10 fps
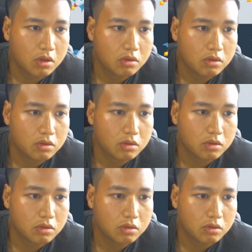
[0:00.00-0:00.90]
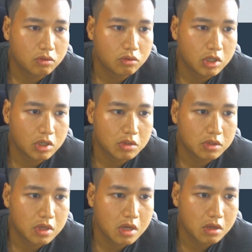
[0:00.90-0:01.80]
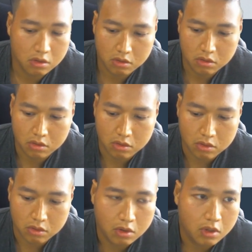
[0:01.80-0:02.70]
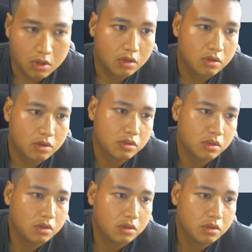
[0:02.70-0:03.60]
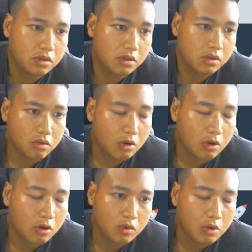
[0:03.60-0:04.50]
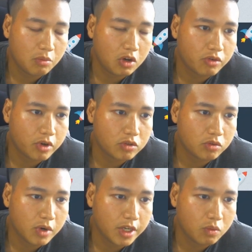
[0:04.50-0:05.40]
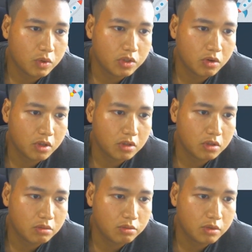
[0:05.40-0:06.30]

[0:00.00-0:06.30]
So you just set say how many contracts you buy in, what's your entry